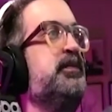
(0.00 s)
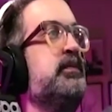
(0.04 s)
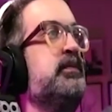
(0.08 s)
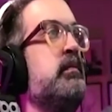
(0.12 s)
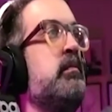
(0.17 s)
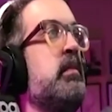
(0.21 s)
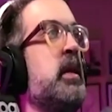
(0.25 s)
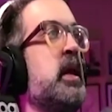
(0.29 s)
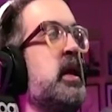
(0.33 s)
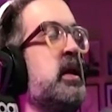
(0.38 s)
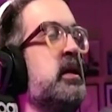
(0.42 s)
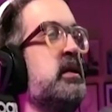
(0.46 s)

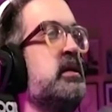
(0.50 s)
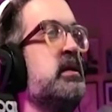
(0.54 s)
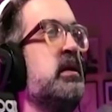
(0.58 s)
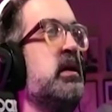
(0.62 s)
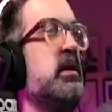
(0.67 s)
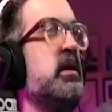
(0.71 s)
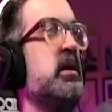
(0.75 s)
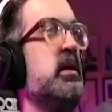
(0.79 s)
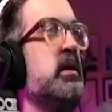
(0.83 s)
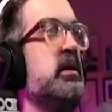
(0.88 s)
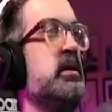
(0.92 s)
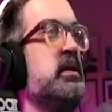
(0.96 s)
That's
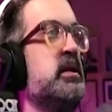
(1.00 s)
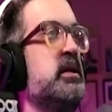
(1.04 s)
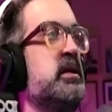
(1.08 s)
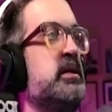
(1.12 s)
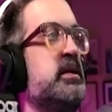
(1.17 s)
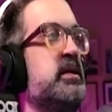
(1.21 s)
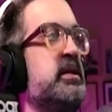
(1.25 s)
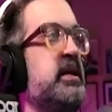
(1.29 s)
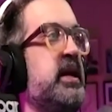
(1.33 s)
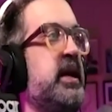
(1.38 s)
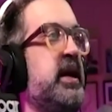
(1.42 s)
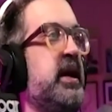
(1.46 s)
hard to
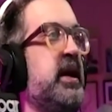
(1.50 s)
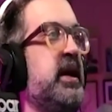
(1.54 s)
say.